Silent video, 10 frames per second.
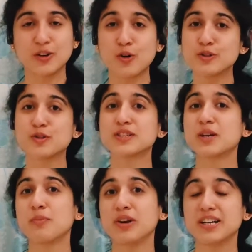It also
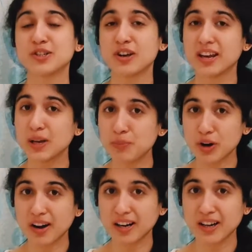stimulates your
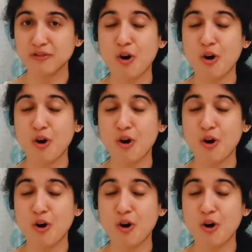reproductive